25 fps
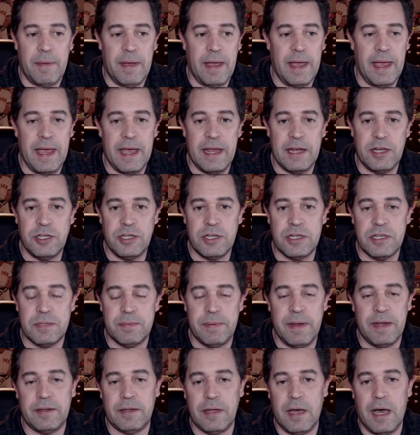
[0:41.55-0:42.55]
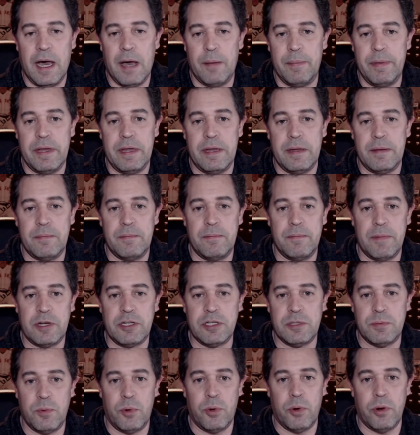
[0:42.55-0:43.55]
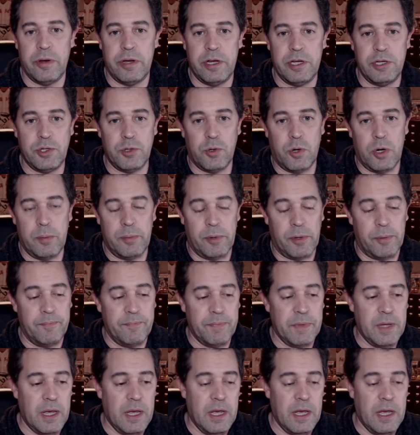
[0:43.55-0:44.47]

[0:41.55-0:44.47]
and just make the hobby much more enjoyable.